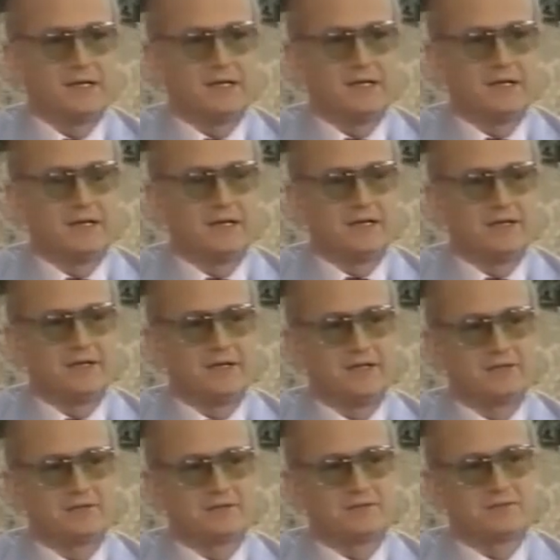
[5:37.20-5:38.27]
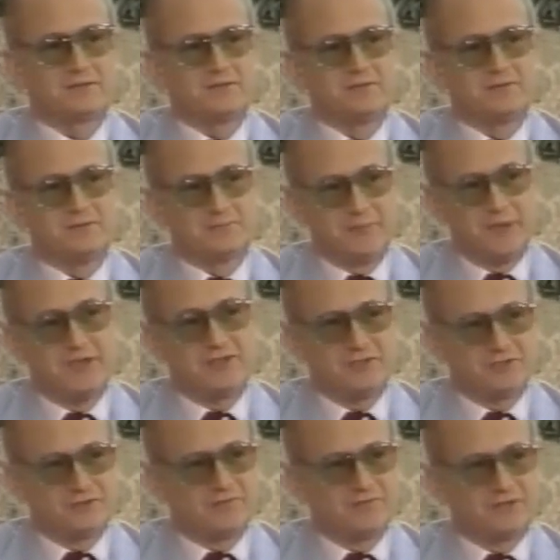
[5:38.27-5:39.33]
Uh, it, the, the,
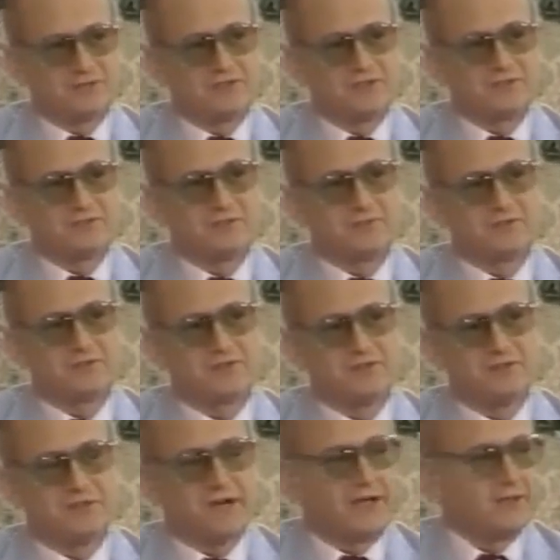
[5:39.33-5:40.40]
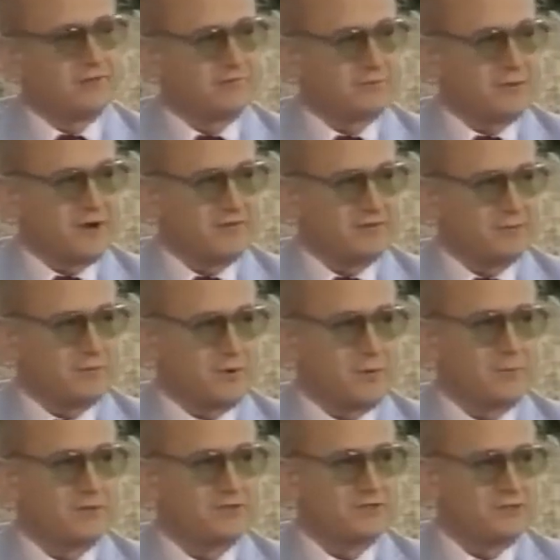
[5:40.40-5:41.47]
basis of that system is denial of private
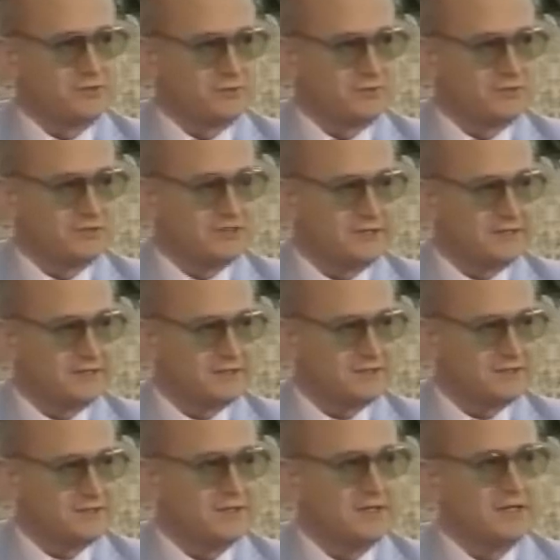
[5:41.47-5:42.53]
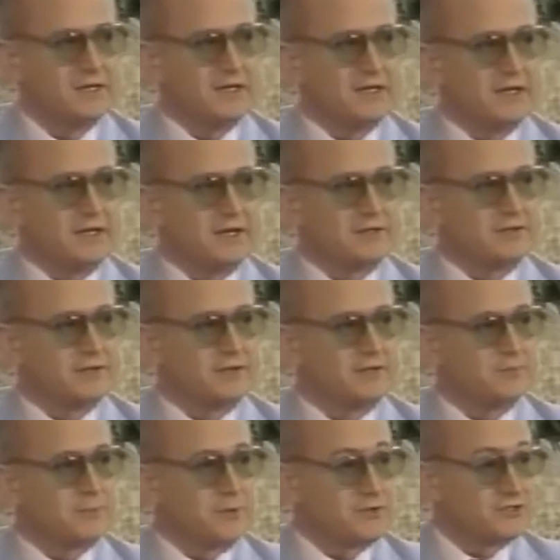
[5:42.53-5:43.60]
property, human dignity, and,
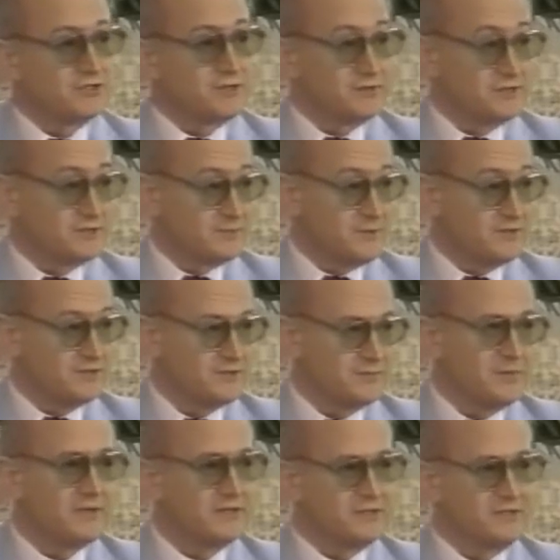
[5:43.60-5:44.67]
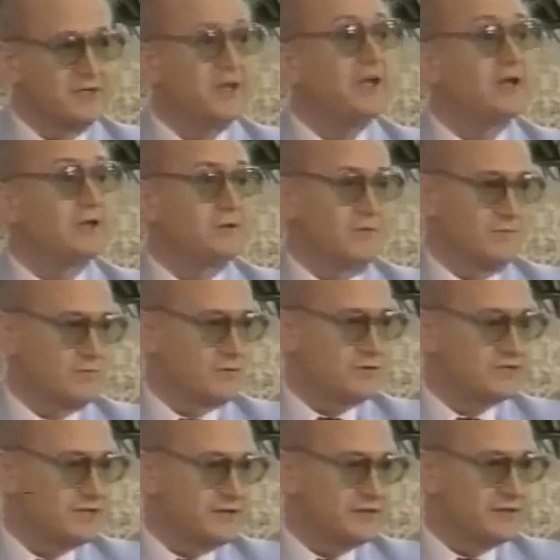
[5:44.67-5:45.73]
and personal responsibility, and of
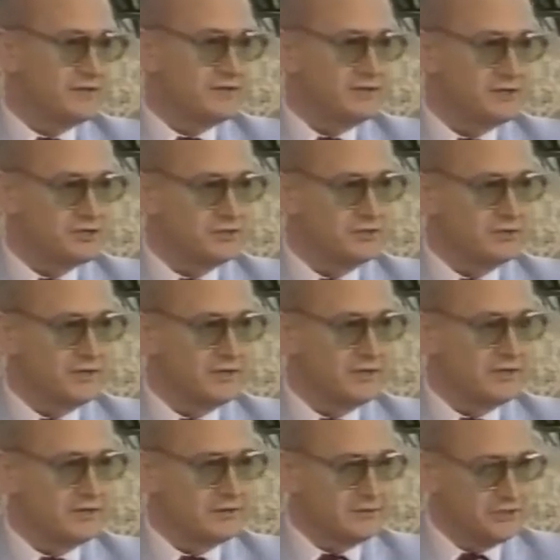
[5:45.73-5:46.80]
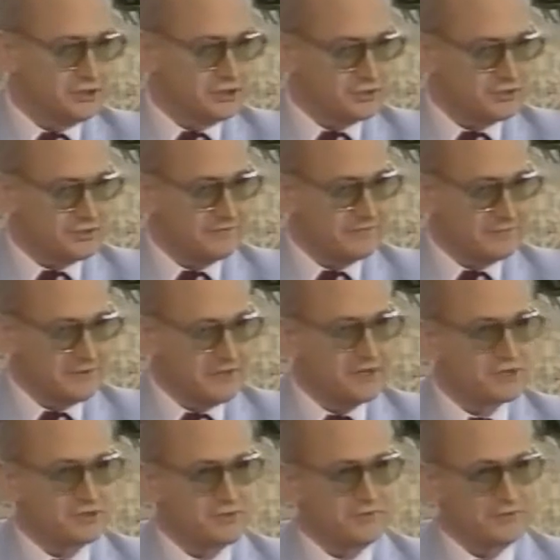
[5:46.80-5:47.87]
course any religion, uh, religious
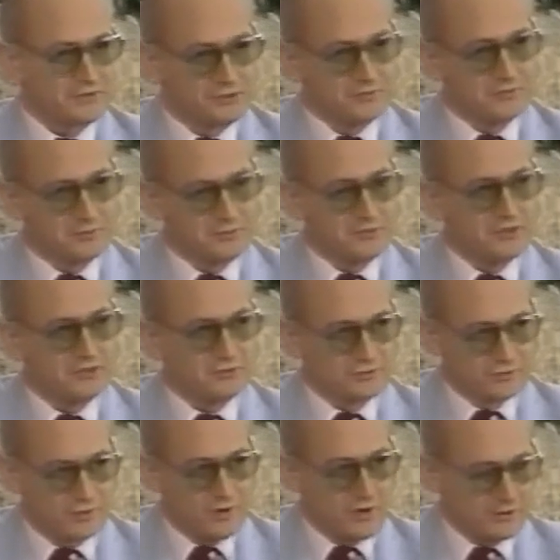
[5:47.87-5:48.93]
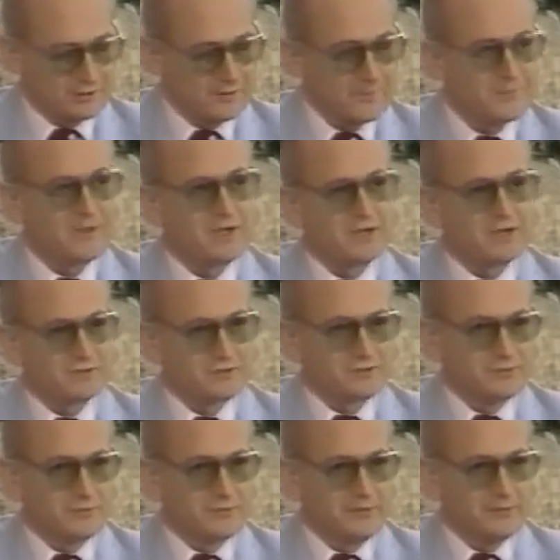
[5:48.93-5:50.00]
affiliation of a human being to God as a
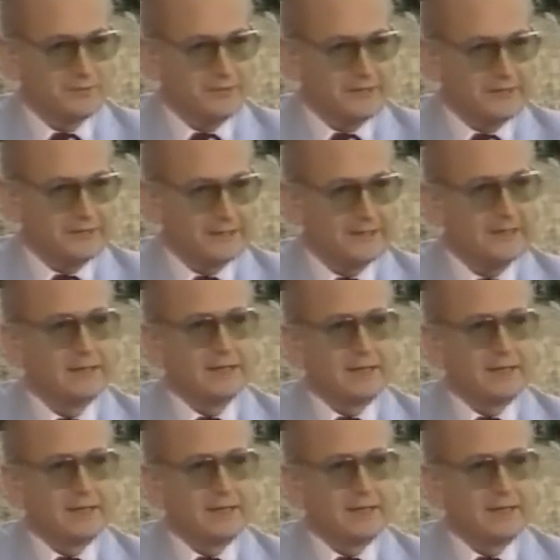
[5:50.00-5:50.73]
supreme being.